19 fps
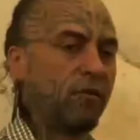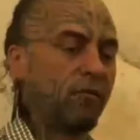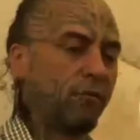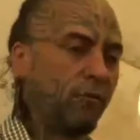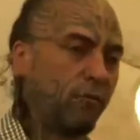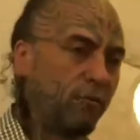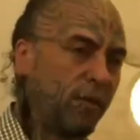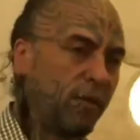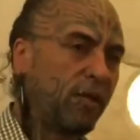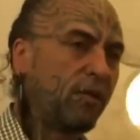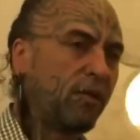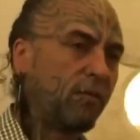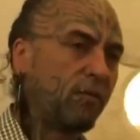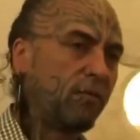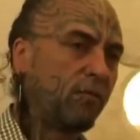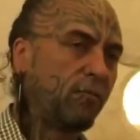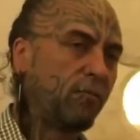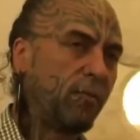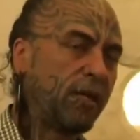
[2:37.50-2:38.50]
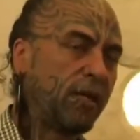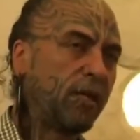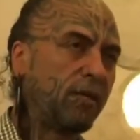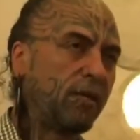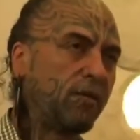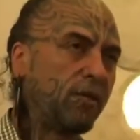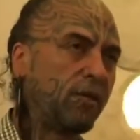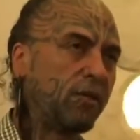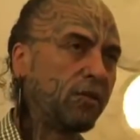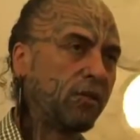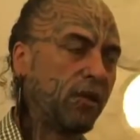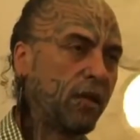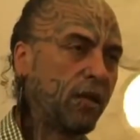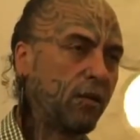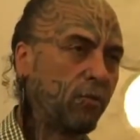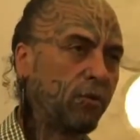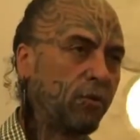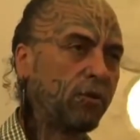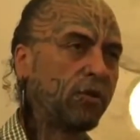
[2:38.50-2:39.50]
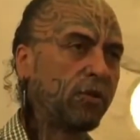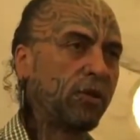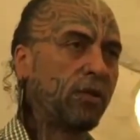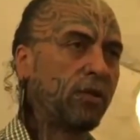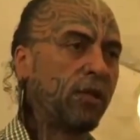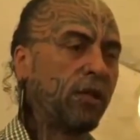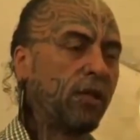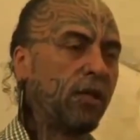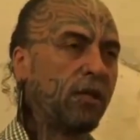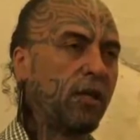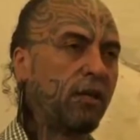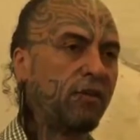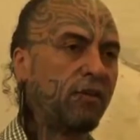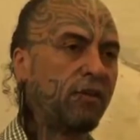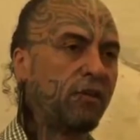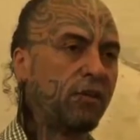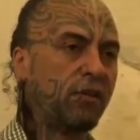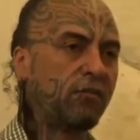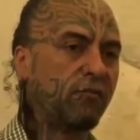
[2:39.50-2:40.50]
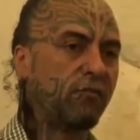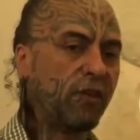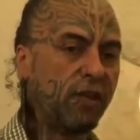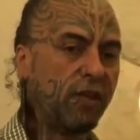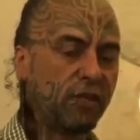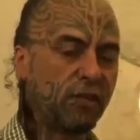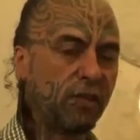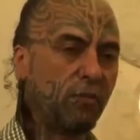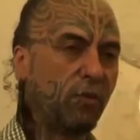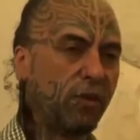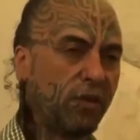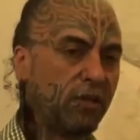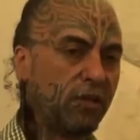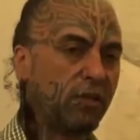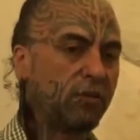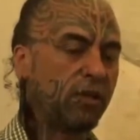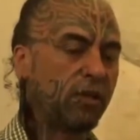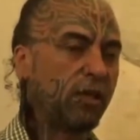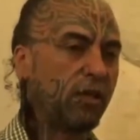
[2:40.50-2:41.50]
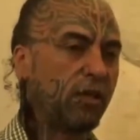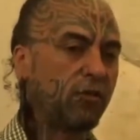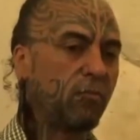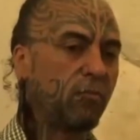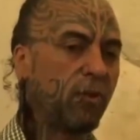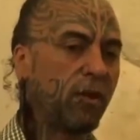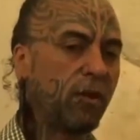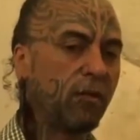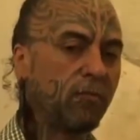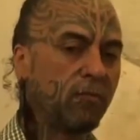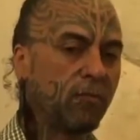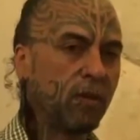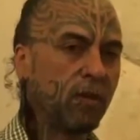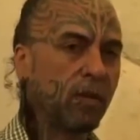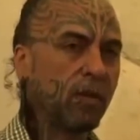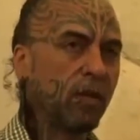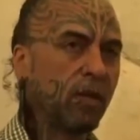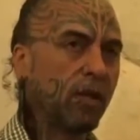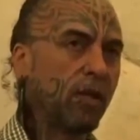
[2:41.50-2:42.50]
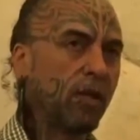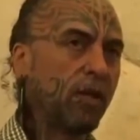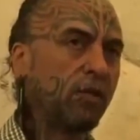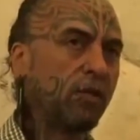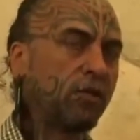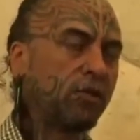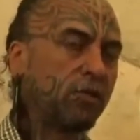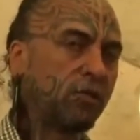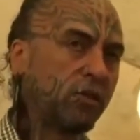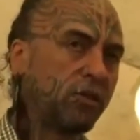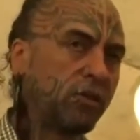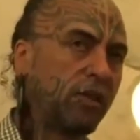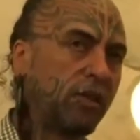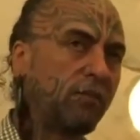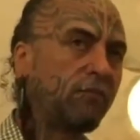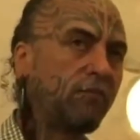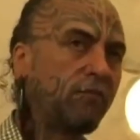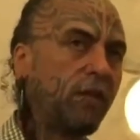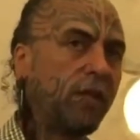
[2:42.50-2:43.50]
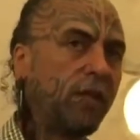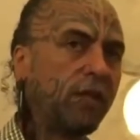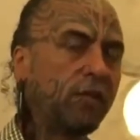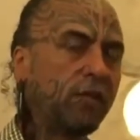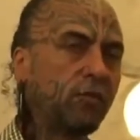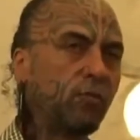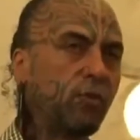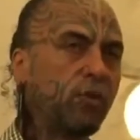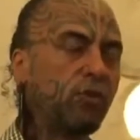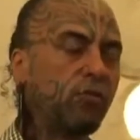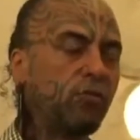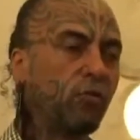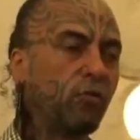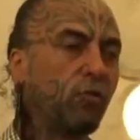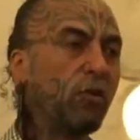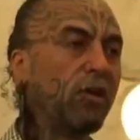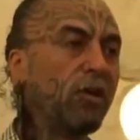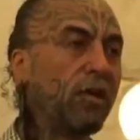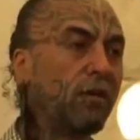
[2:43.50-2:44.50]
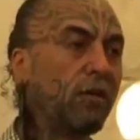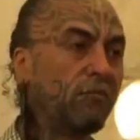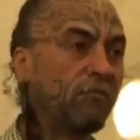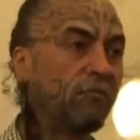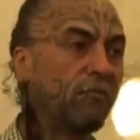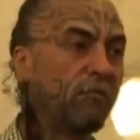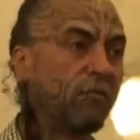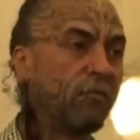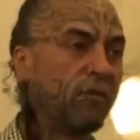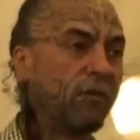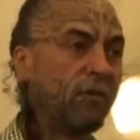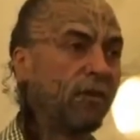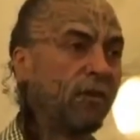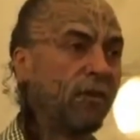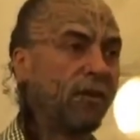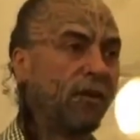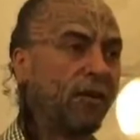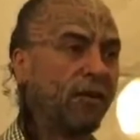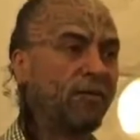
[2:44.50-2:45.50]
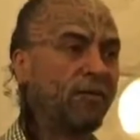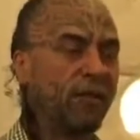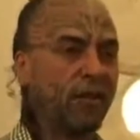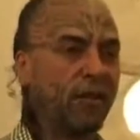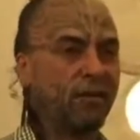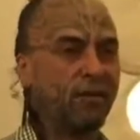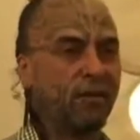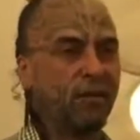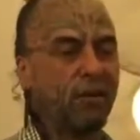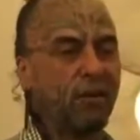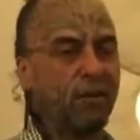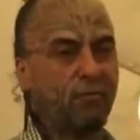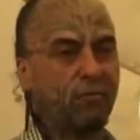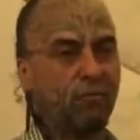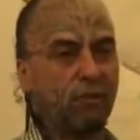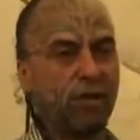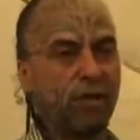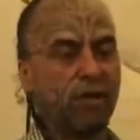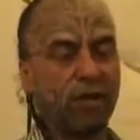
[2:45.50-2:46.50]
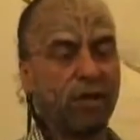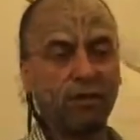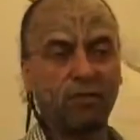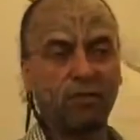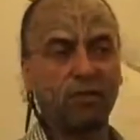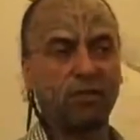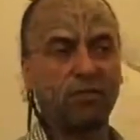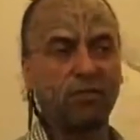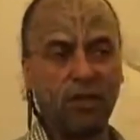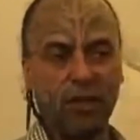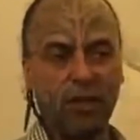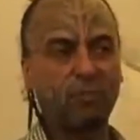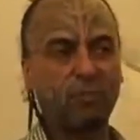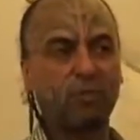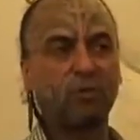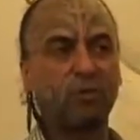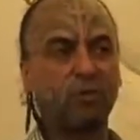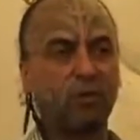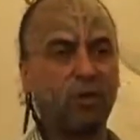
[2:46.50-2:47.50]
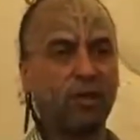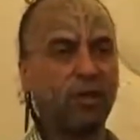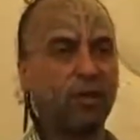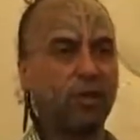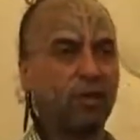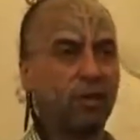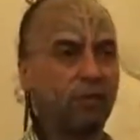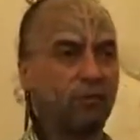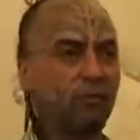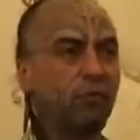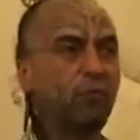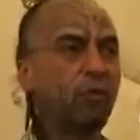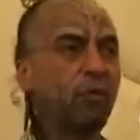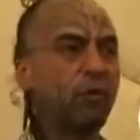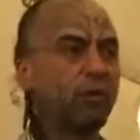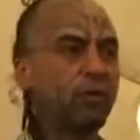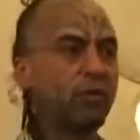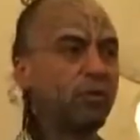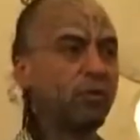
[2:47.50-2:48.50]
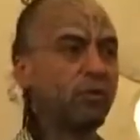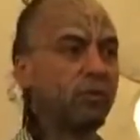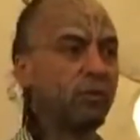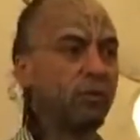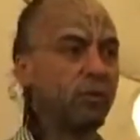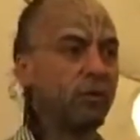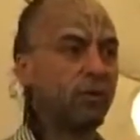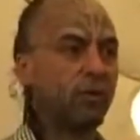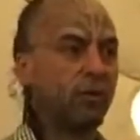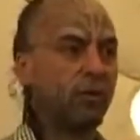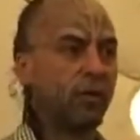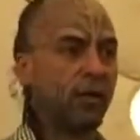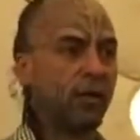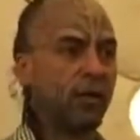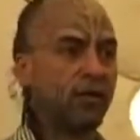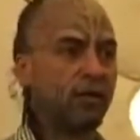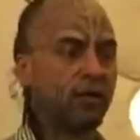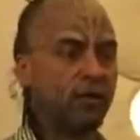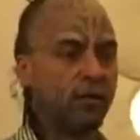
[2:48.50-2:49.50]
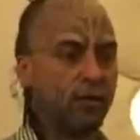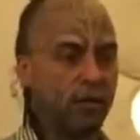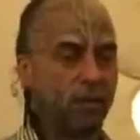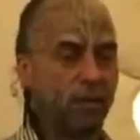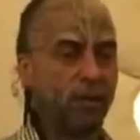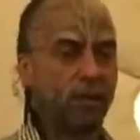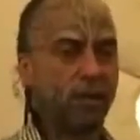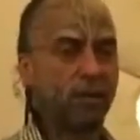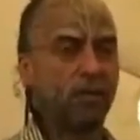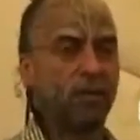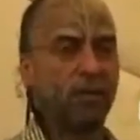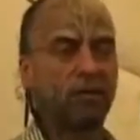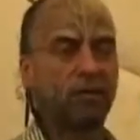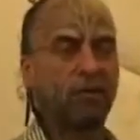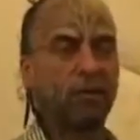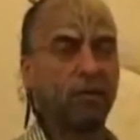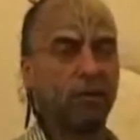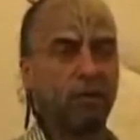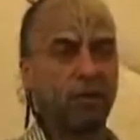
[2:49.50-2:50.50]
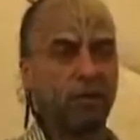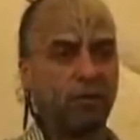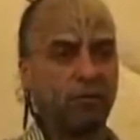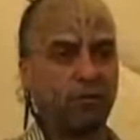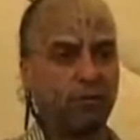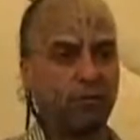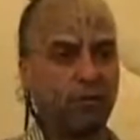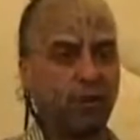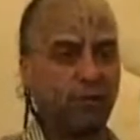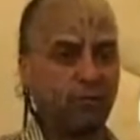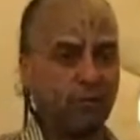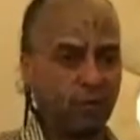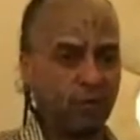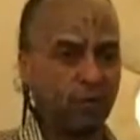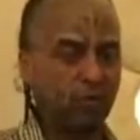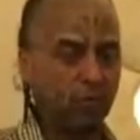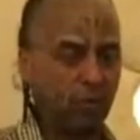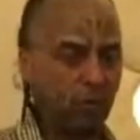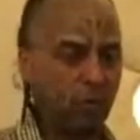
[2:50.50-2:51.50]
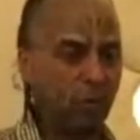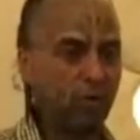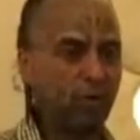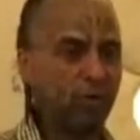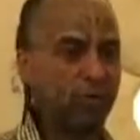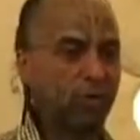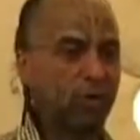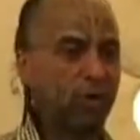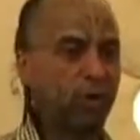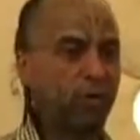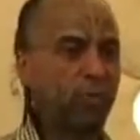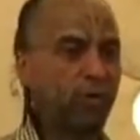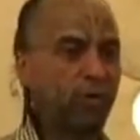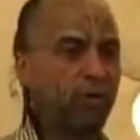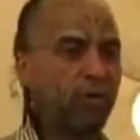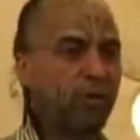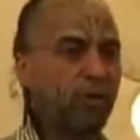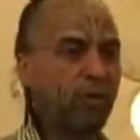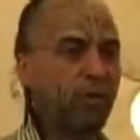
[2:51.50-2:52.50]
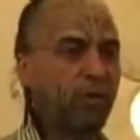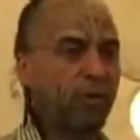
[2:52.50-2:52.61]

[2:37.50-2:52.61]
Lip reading: For me, making these artworks and having these feelings and wanting to get them out is the same feeling as when you fall in love, and that I'm really just absolutely in love with what I do. And I think if you have this honest, open